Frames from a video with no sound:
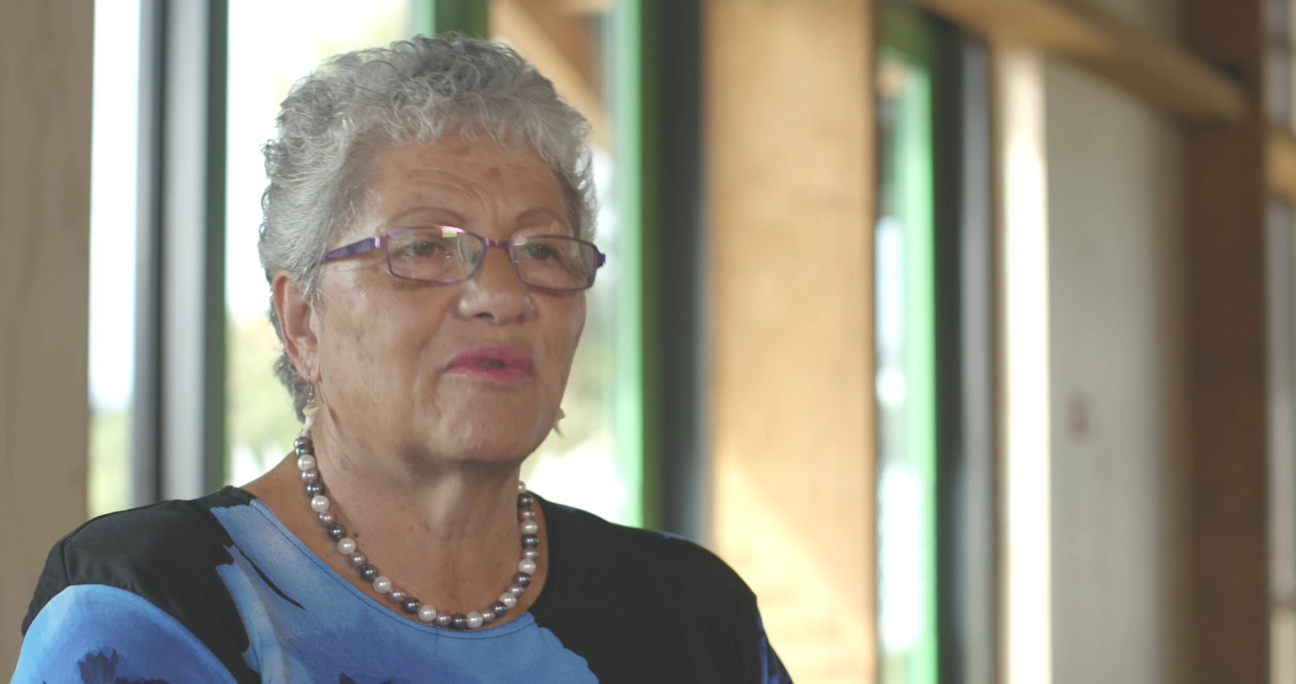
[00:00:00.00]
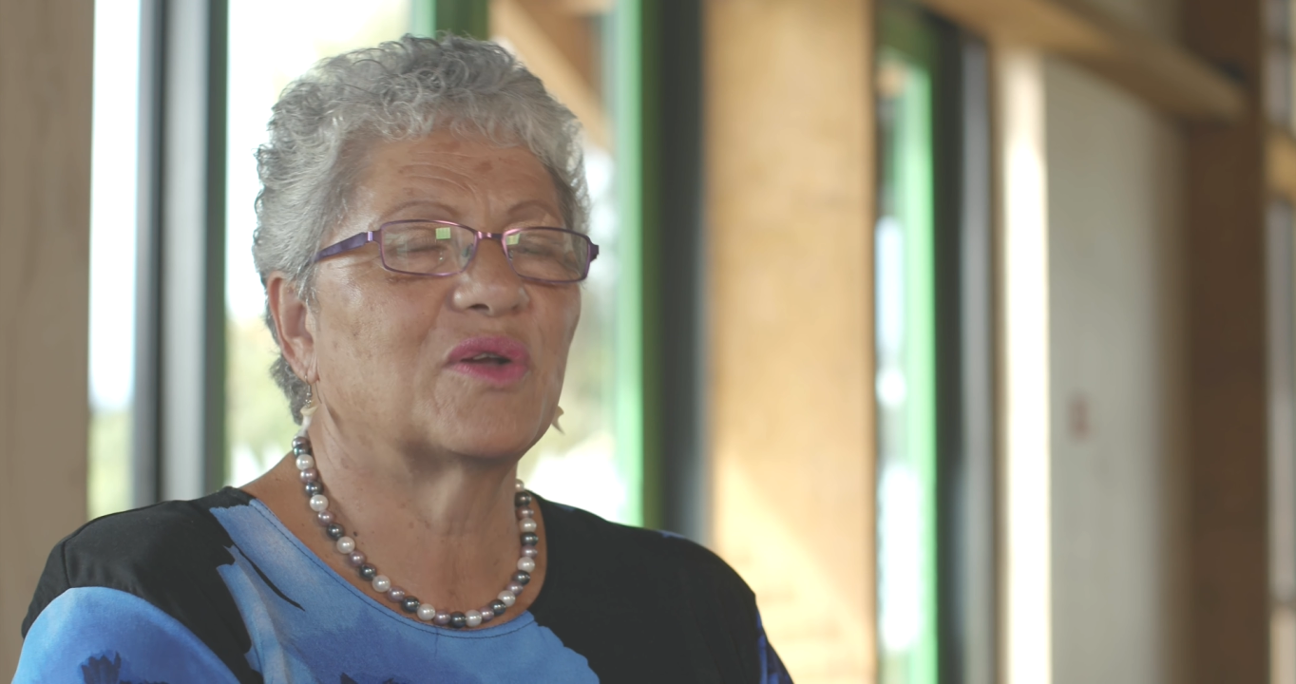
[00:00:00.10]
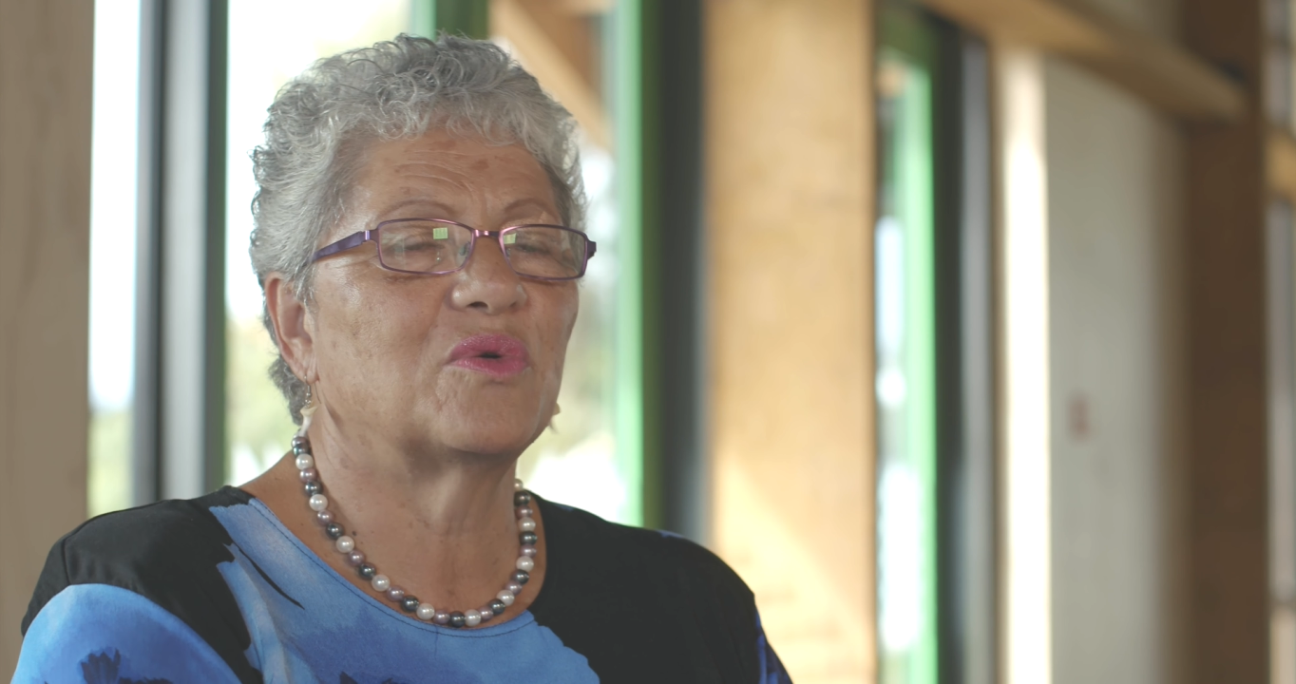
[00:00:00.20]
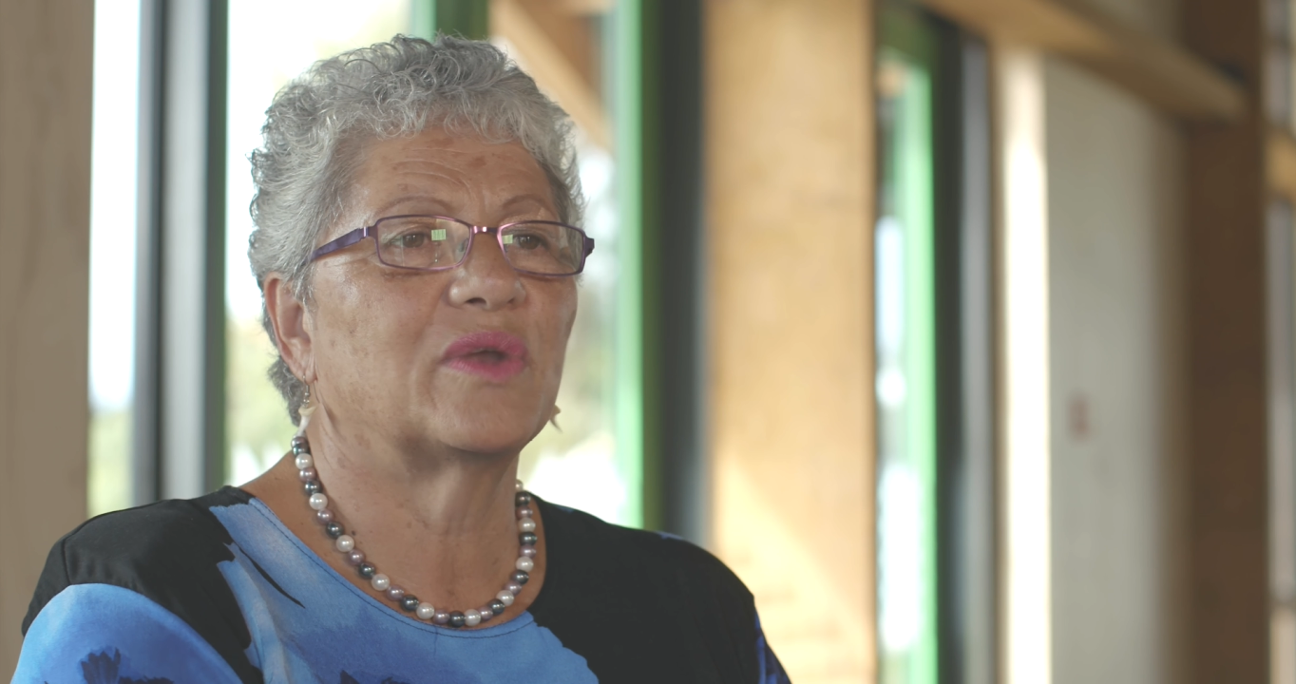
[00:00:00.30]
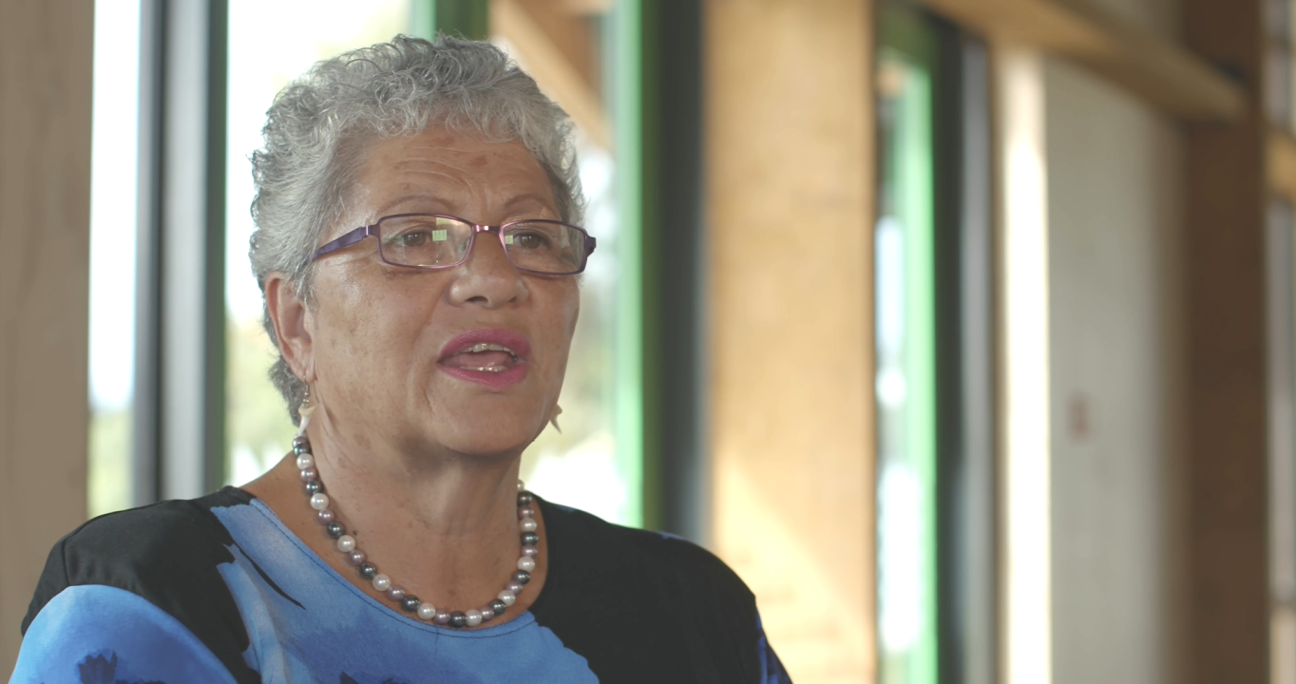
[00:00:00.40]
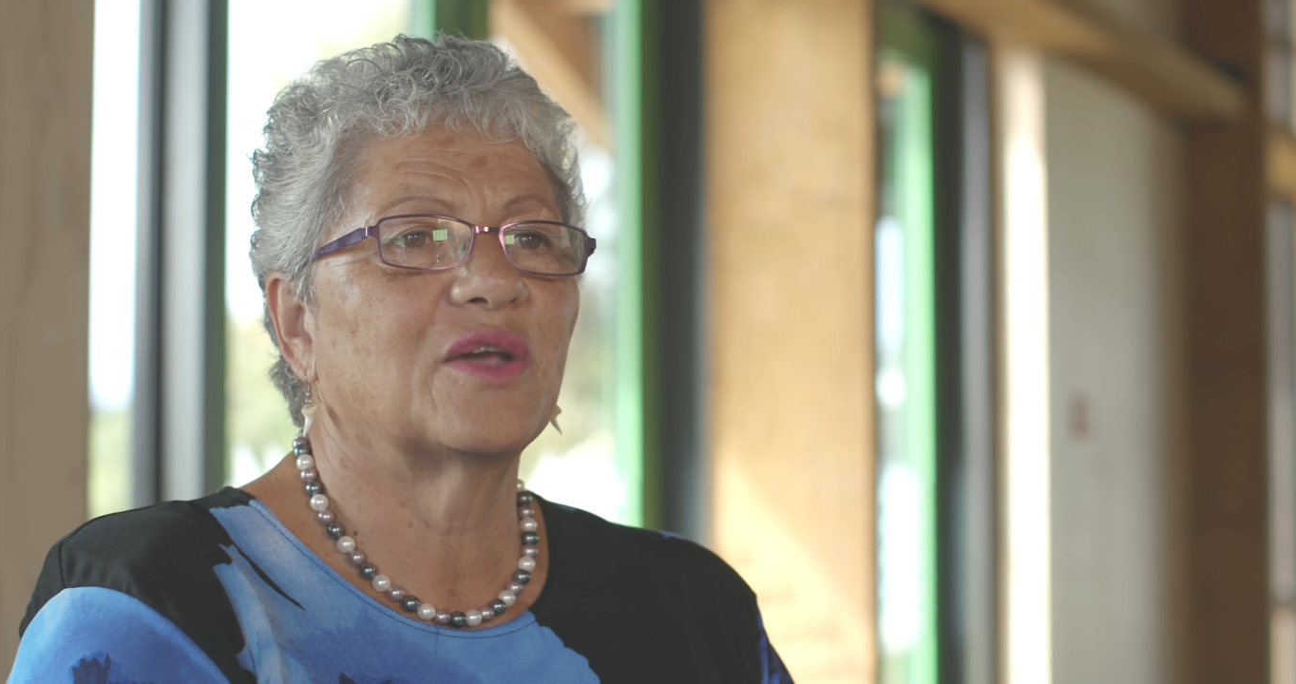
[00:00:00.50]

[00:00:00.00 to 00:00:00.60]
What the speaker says: recording